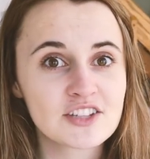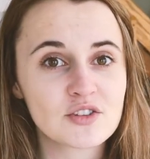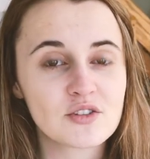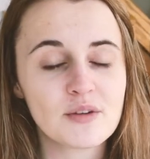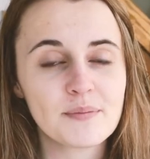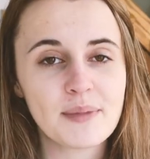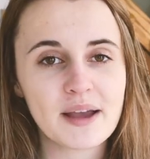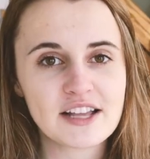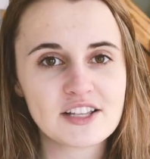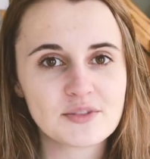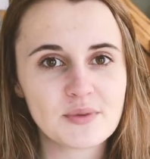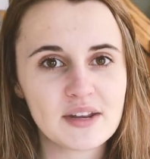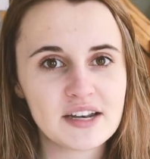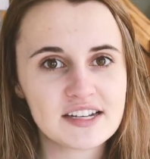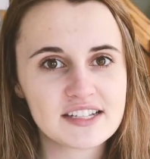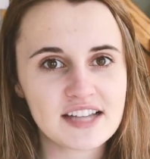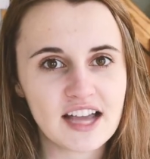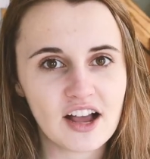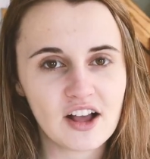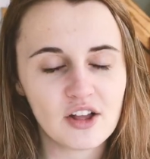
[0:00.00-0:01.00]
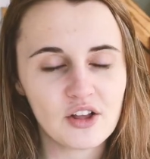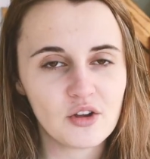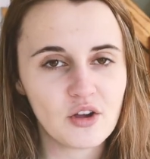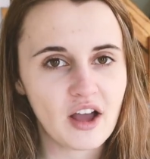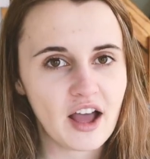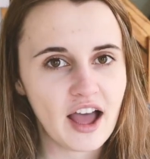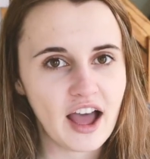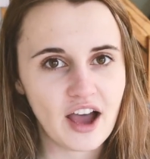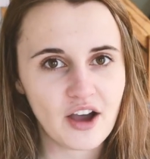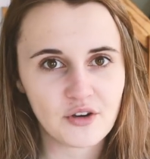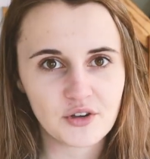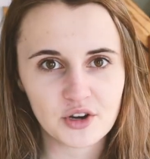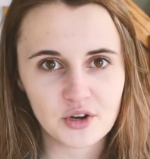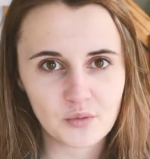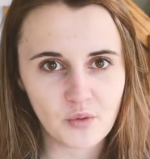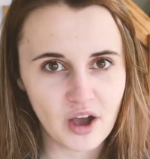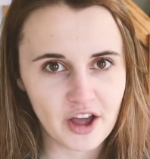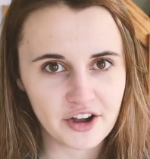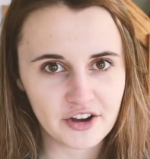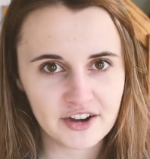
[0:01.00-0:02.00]
So the best way to tell how you're
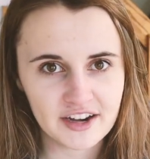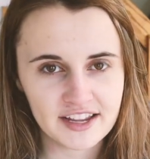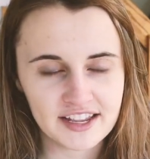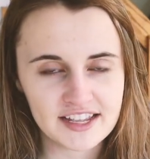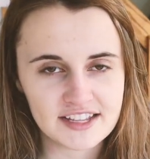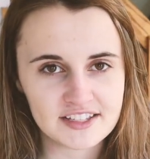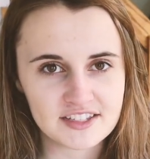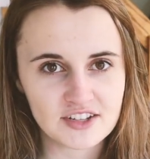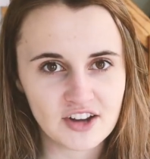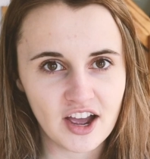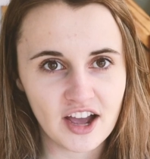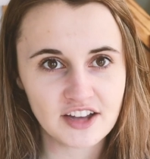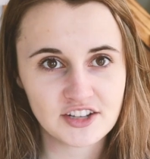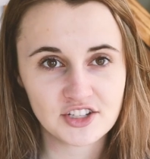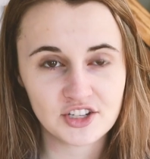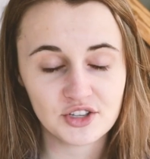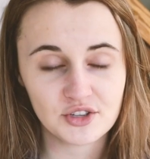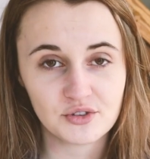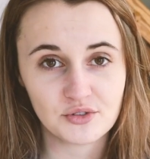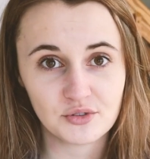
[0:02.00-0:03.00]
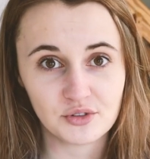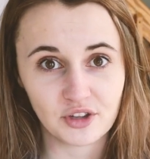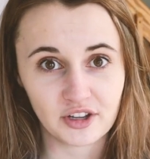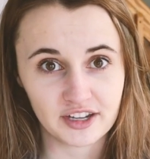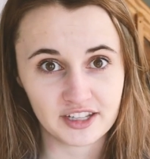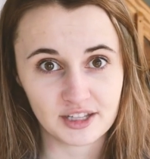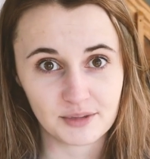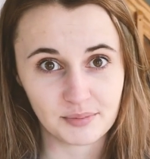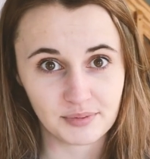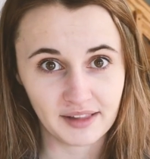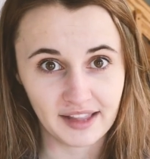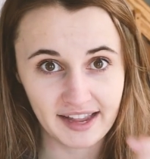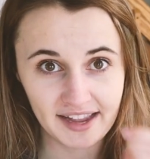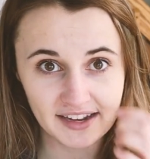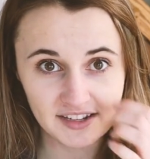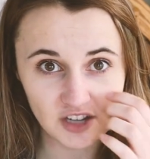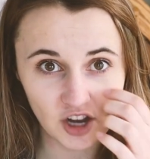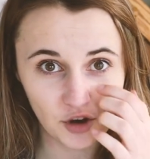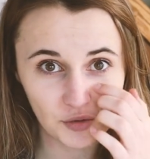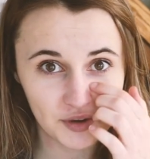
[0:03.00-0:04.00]
watering is not to look at the
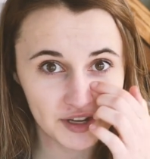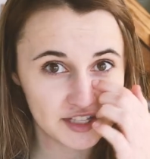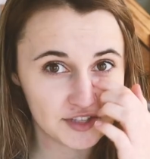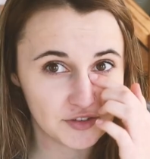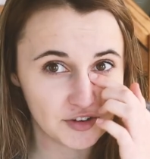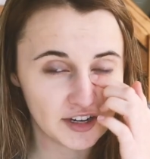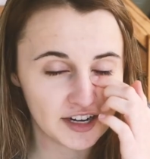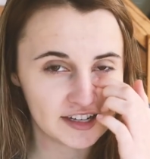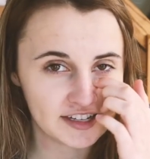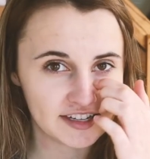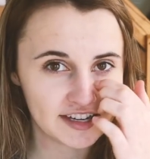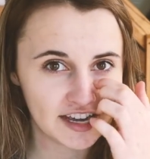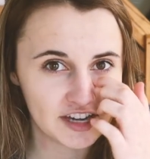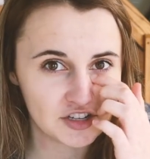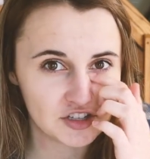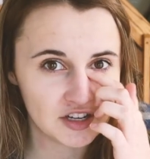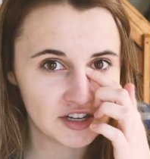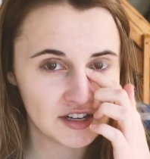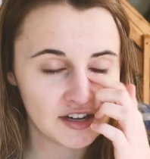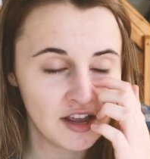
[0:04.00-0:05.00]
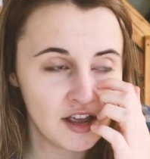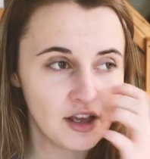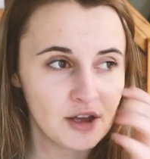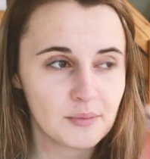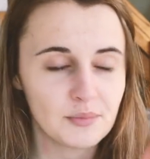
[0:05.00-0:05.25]
plant always for an indication,